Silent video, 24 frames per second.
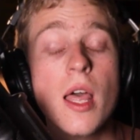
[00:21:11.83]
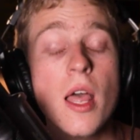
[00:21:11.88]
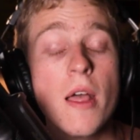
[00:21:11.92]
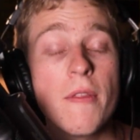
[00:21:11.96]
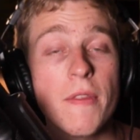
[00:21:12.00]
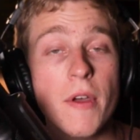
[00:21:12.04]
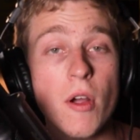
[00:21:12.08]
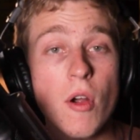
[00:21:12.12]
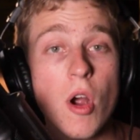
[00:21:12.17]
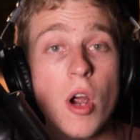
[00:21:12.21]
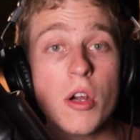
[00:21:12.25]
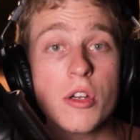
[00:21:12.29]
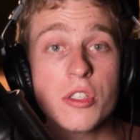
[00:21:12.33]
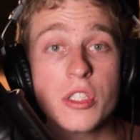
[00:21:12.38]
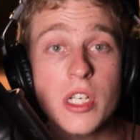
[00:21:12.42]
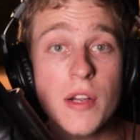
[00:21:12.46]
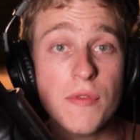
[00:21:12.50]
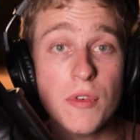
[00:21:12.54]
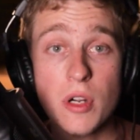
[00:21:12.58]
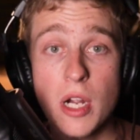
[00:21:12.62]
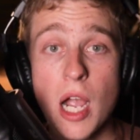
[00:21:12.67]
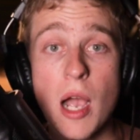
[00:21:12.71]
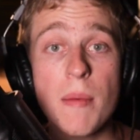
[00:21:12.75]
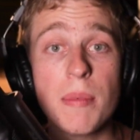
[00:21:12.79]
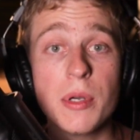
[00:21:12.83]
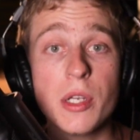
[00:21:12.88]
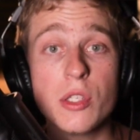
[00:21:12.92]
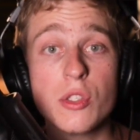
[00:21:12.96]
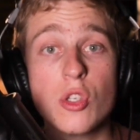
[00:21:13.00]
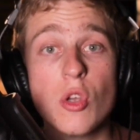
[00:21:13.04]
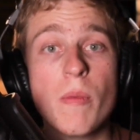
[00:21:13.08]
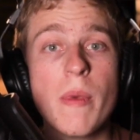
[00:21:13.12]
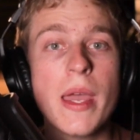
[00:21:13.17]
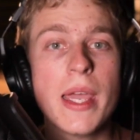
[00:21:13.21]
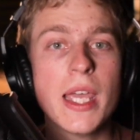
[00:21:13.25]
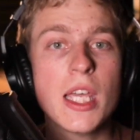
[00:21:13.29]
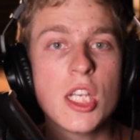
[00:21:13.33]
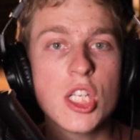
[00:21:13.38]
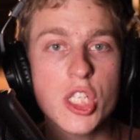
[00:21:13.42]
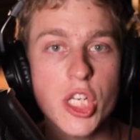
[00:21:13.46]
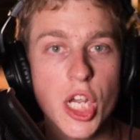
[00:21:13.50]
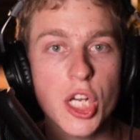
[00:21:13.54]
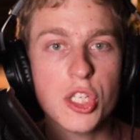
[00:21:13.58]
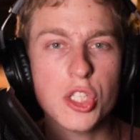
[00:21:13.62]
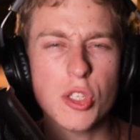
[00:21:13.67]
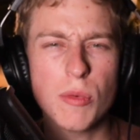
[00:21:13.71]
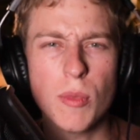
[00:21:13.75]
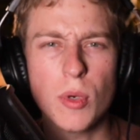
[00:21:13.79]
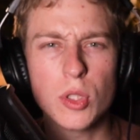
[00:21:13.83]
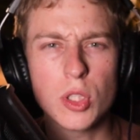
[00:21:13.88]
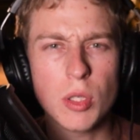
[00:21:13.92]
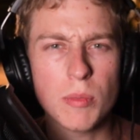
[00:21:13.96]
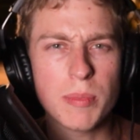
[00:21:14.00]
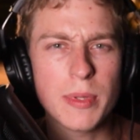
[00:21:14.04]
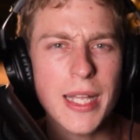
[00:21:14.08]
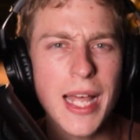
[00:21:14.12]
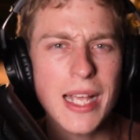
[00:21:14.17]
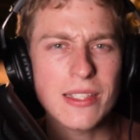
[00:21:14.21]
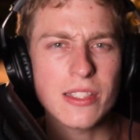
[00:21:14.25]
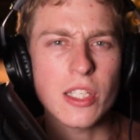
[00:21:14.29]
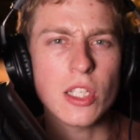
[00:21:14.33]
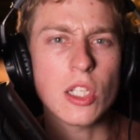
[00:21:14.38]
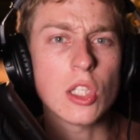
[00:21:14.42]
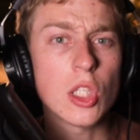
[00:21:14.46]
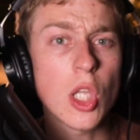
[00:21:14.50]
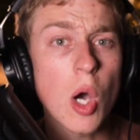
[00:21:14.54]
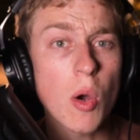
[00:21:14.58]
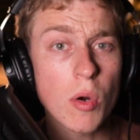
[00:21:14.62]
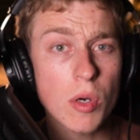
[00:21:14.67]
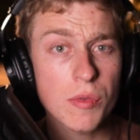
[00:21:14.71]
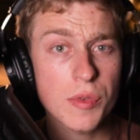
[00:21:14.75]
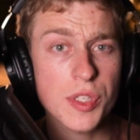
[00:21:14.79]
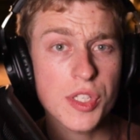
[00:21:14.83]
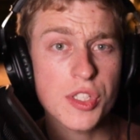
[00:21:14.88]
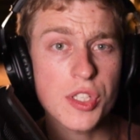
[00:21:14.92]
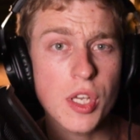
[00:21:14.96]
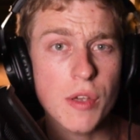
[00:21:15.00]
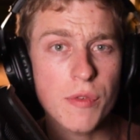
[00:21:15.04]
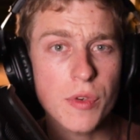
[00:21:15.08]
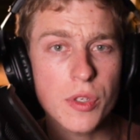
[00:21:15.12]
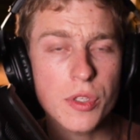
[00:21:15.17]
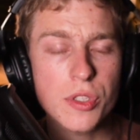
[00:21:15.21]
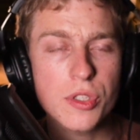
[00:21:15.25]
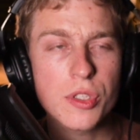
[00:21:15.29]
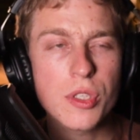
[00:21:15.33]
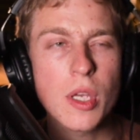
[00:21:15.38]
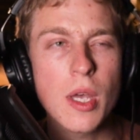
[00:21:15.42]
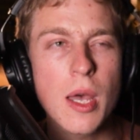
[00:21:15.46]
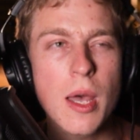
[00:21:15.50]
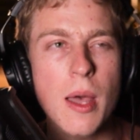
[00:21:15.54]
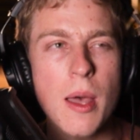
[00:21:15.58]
there are several companies who make injection molded plastic lower receivers,